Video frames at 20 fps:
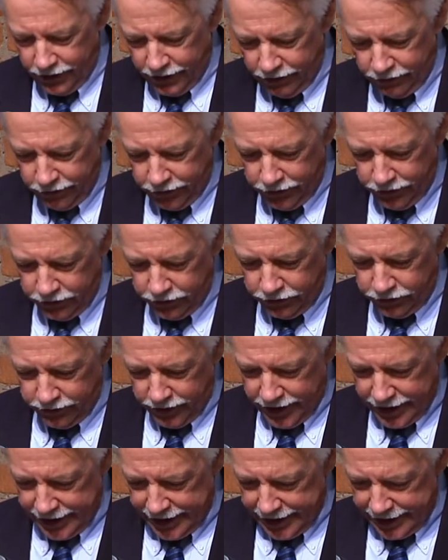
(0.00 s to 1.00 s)
I want to
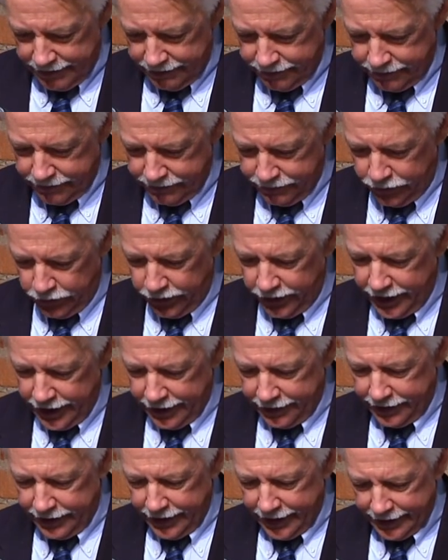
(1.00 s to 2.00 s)
um, point
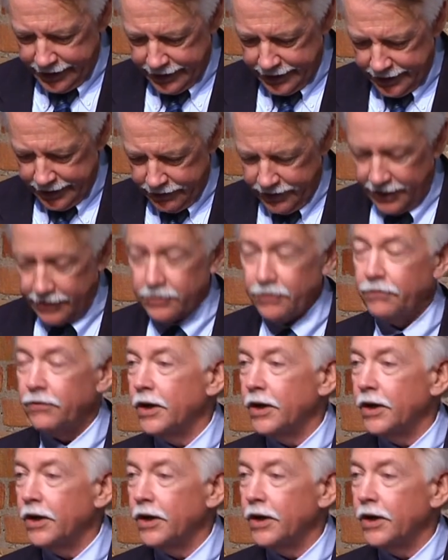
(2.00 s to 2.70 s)
out that uh, Dr.